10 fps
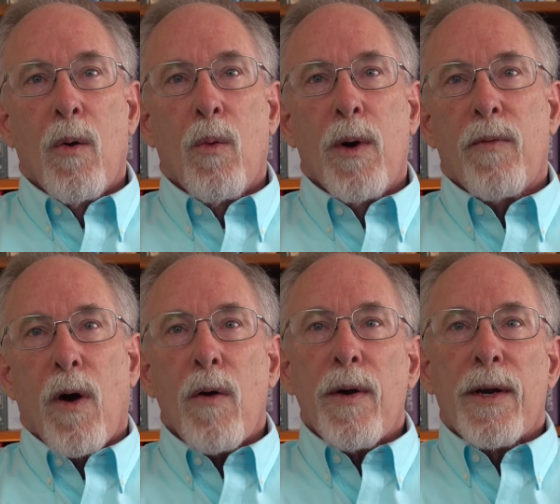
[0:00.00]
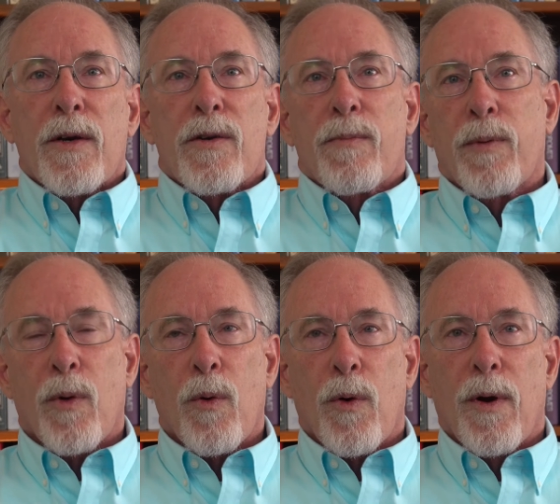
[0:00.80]
We've already
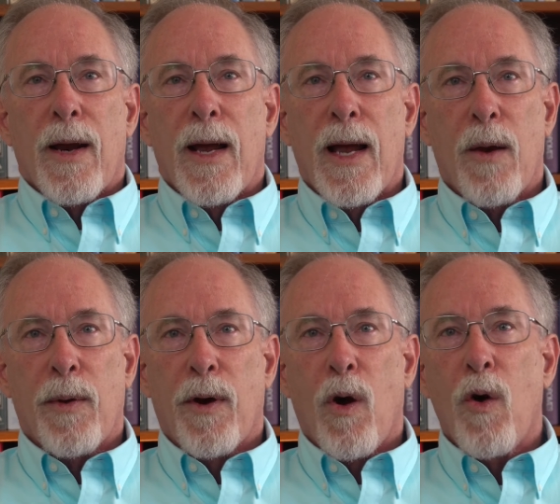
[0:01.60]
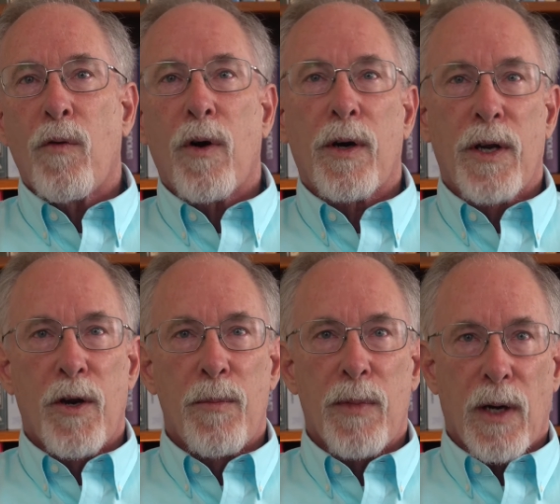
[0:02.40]
explored how an
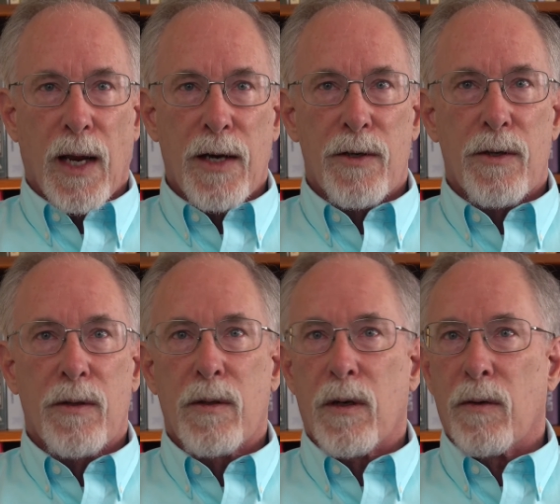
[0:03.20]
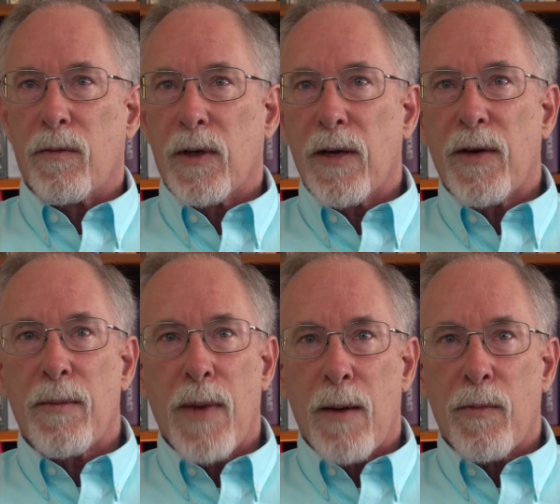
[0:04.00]
overaccumulation of
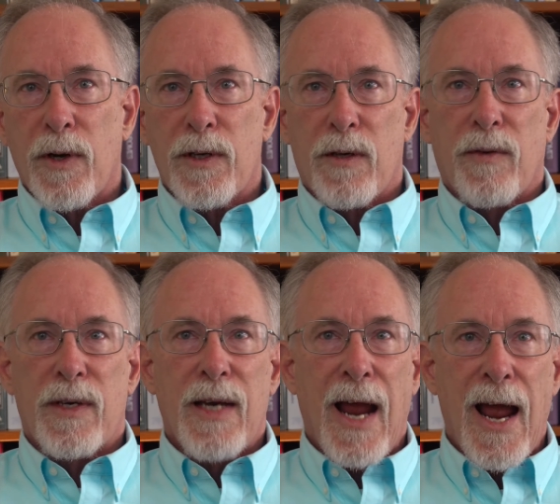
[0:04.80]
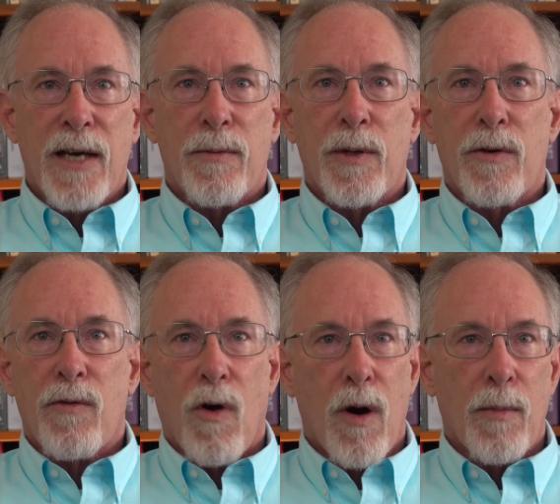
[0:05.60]
living memories of attachment
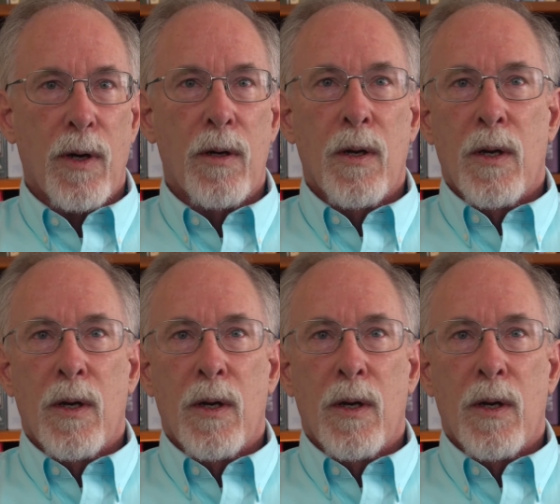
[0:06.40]
trauma,